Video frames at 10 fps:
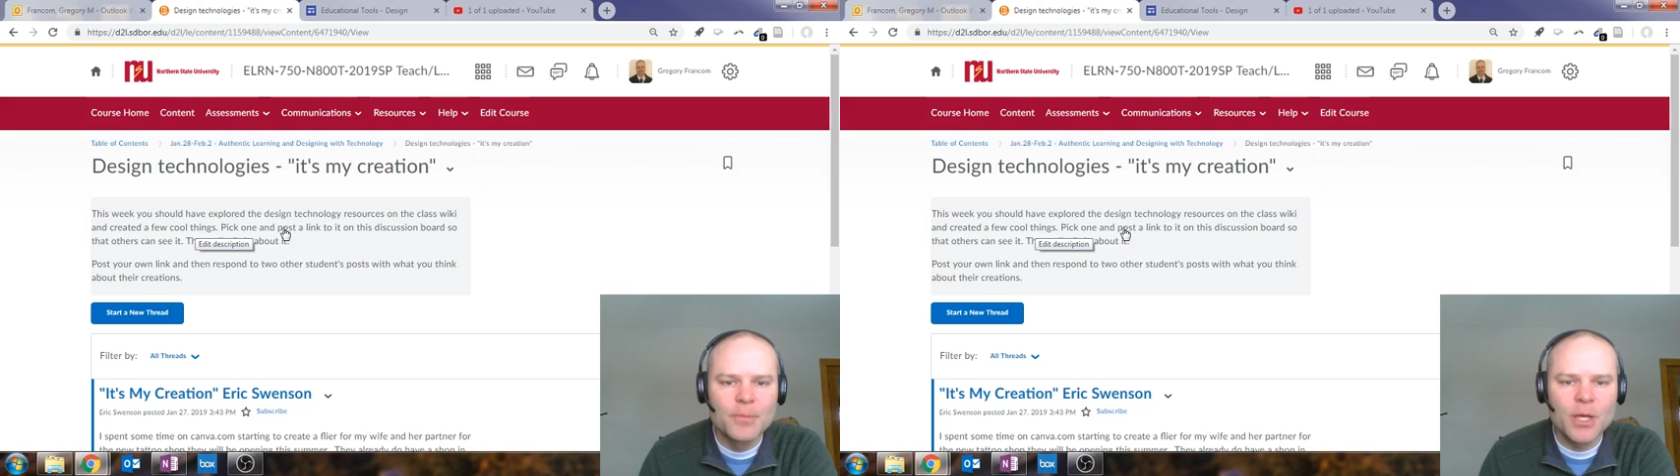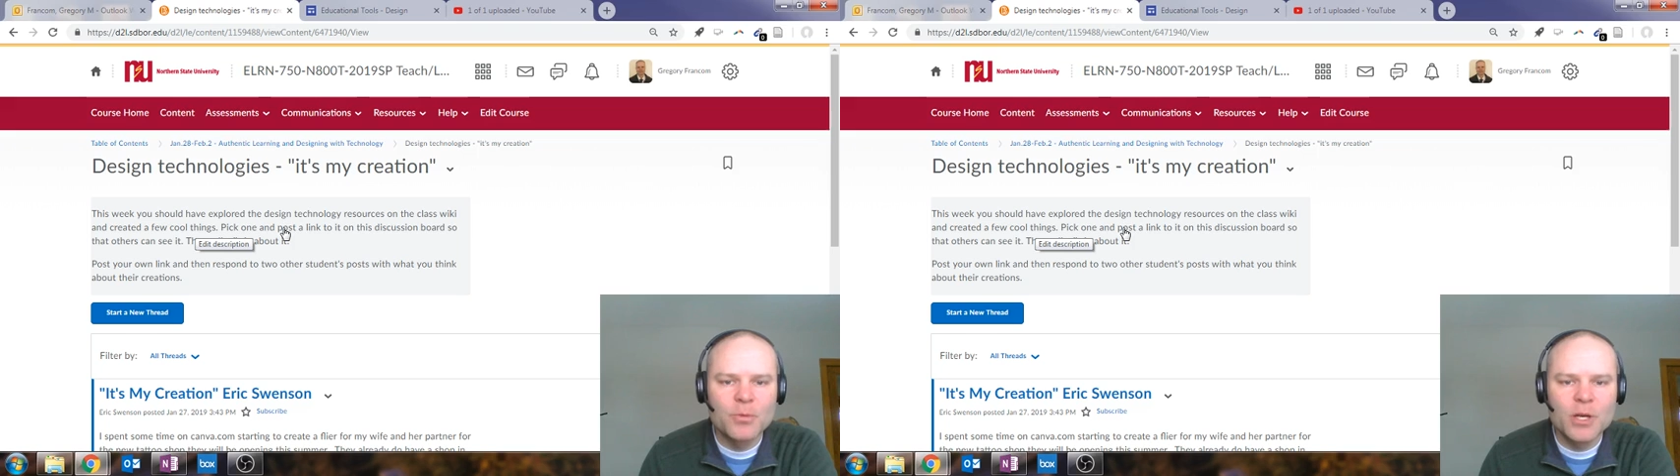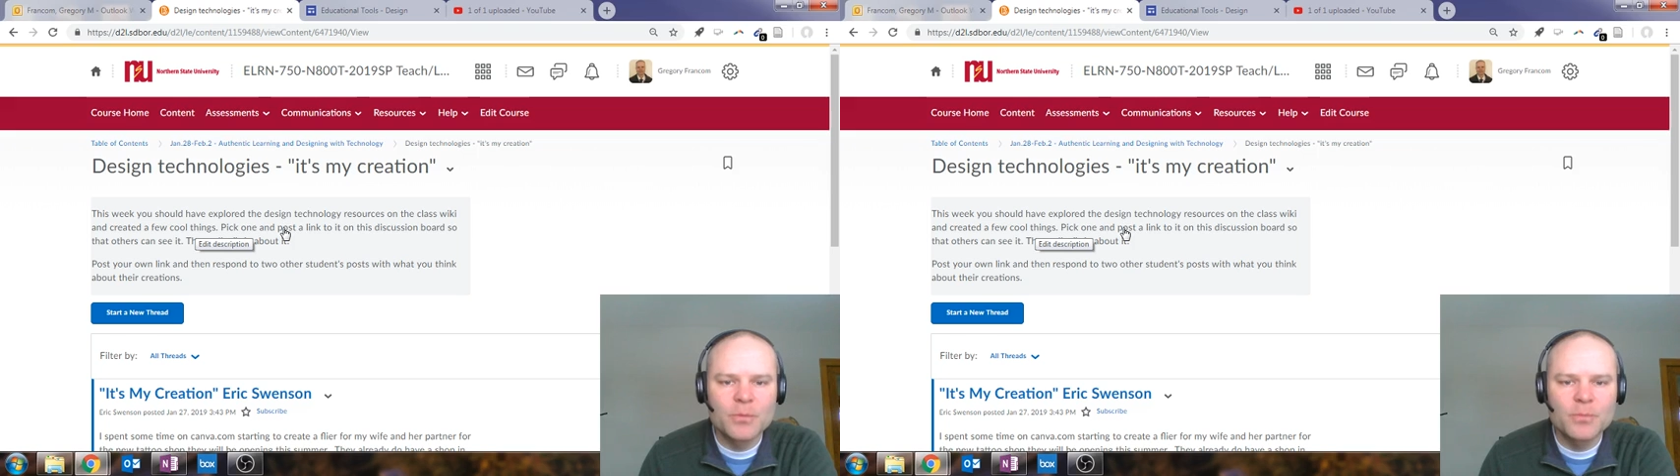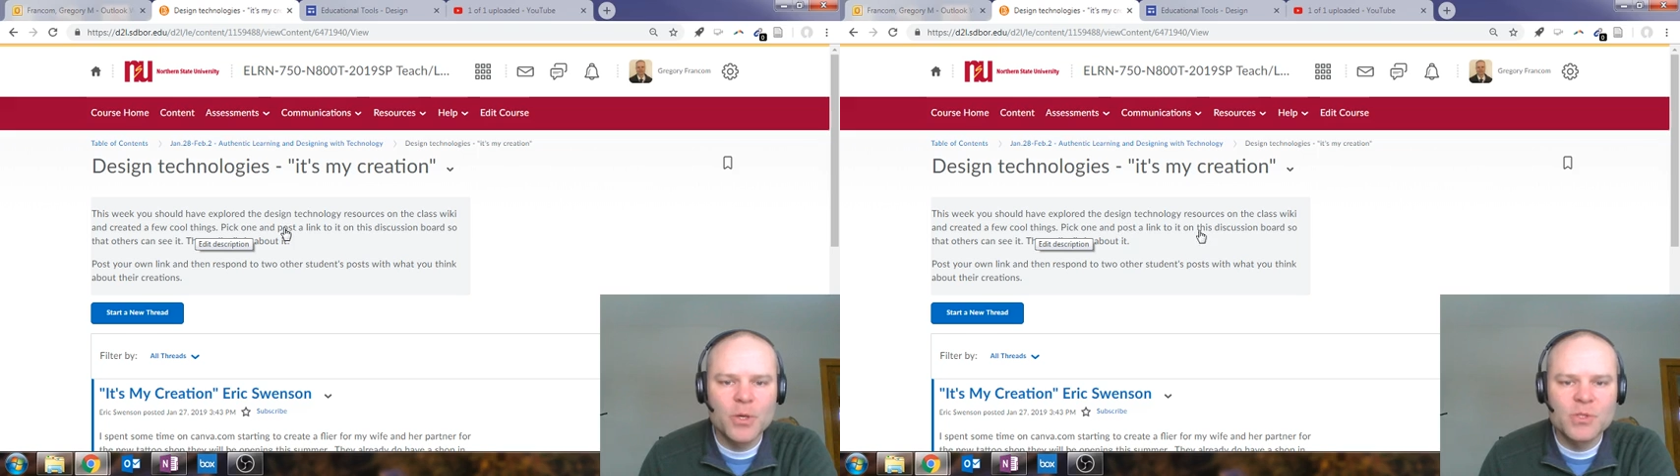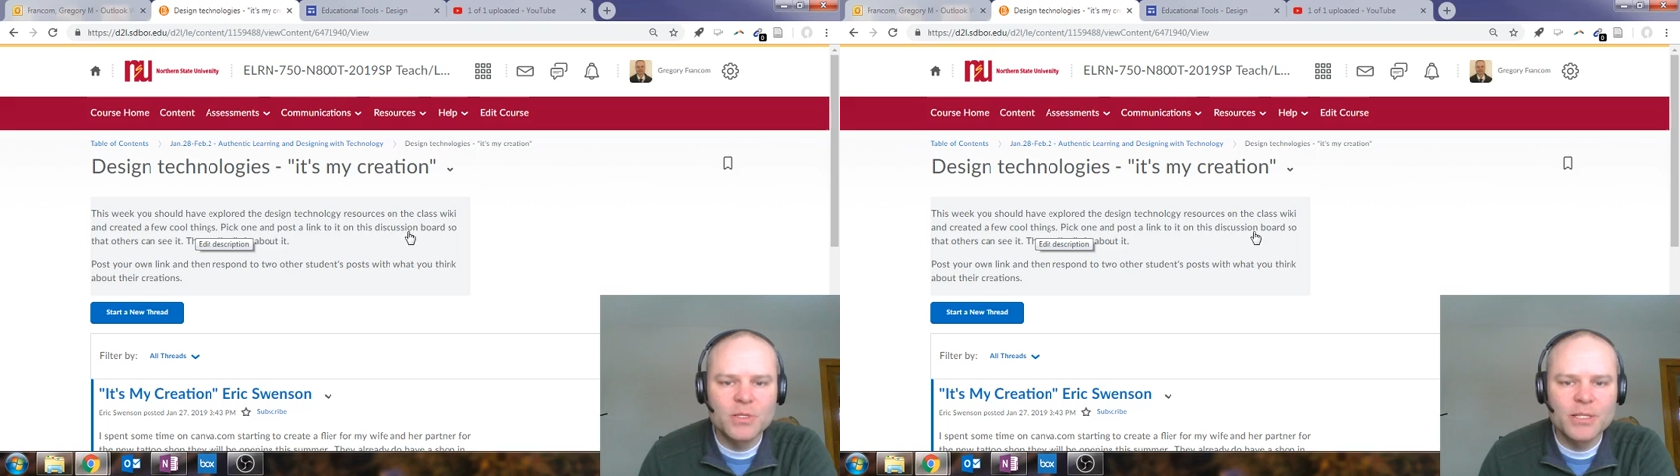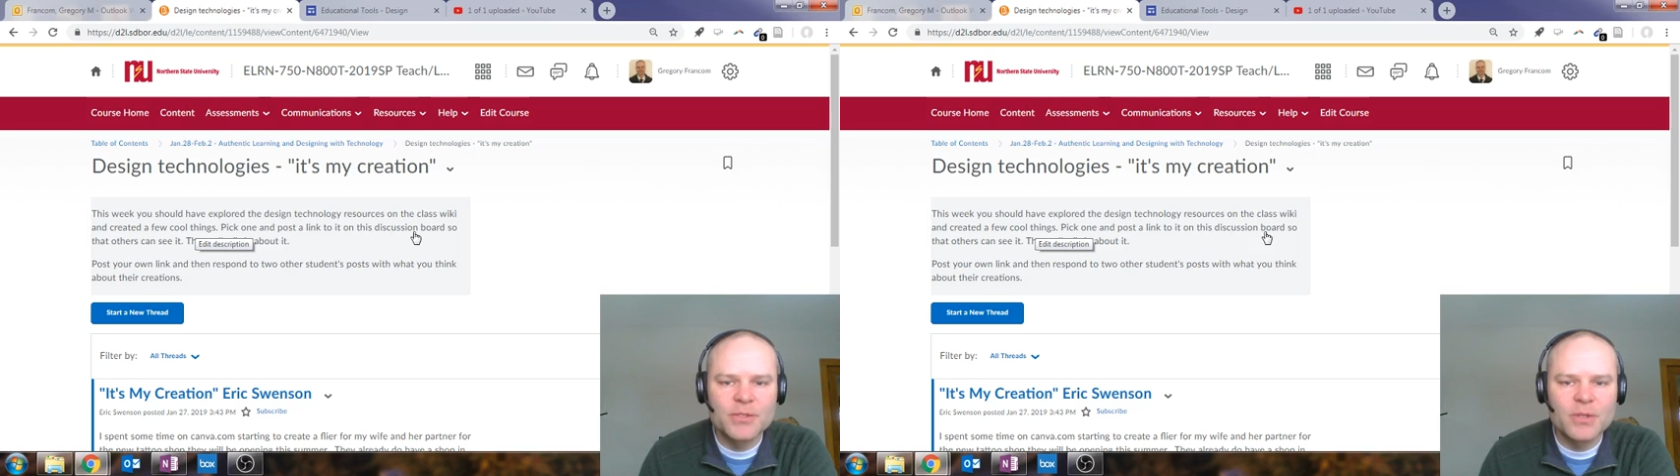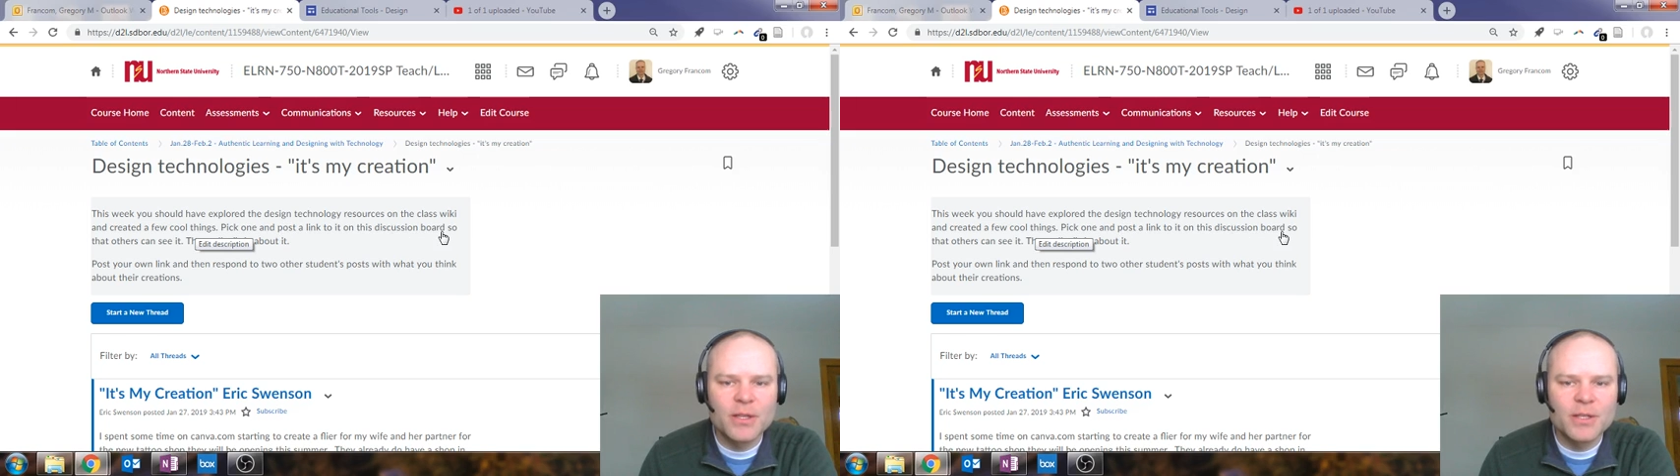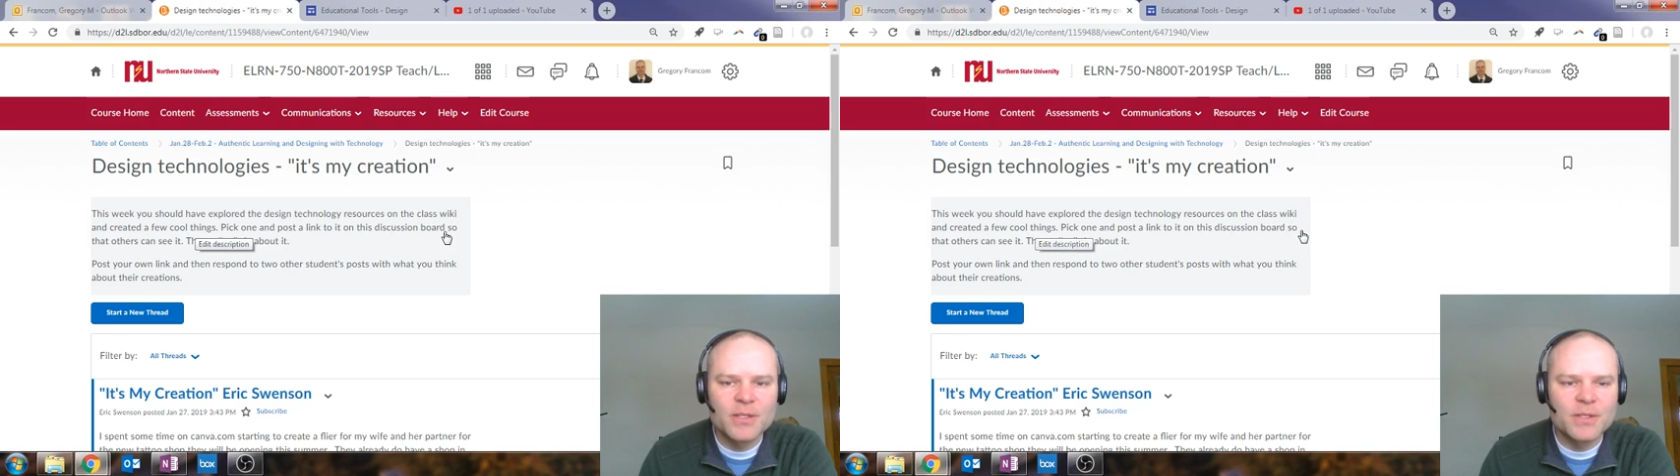Pick one, post a link to it
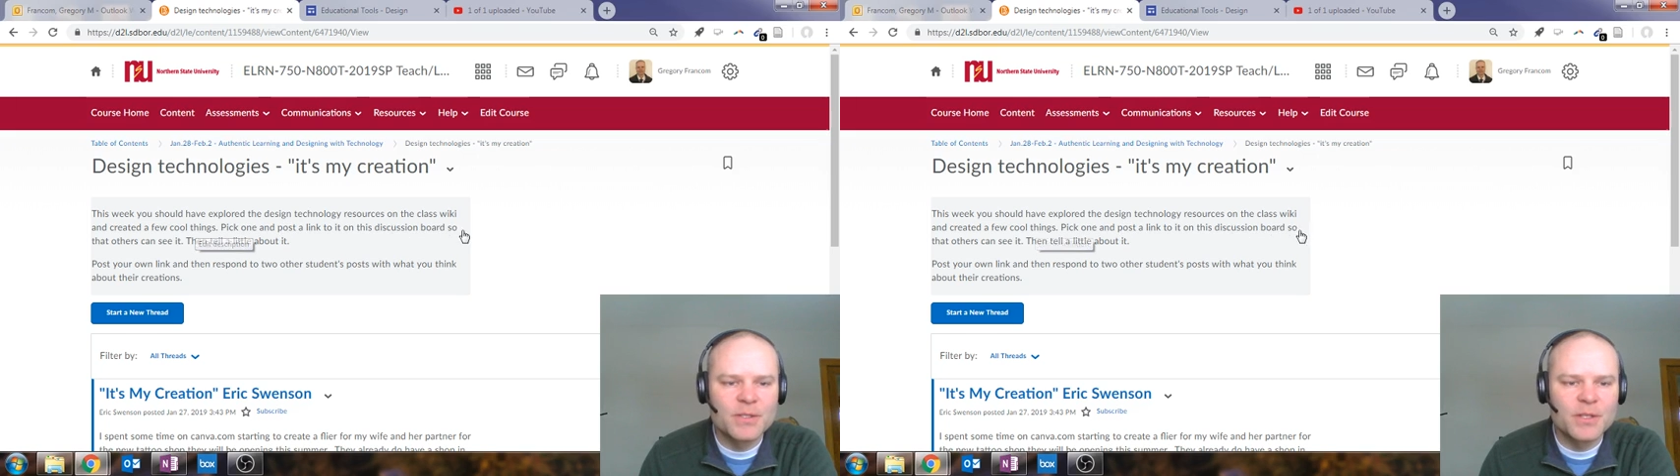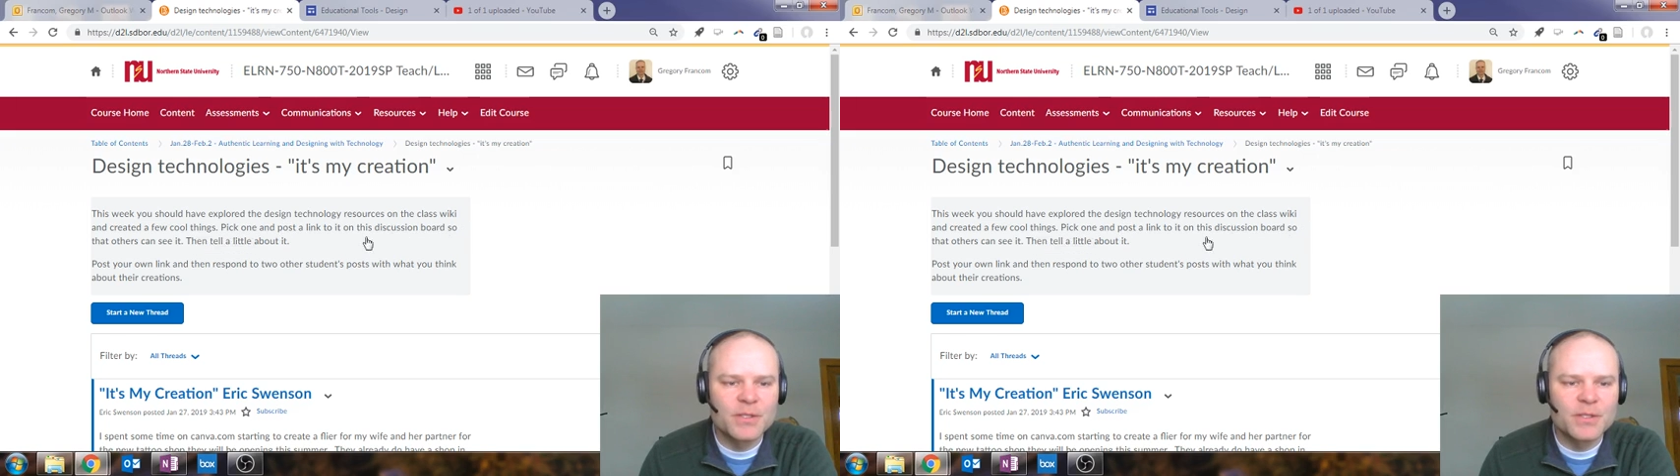on this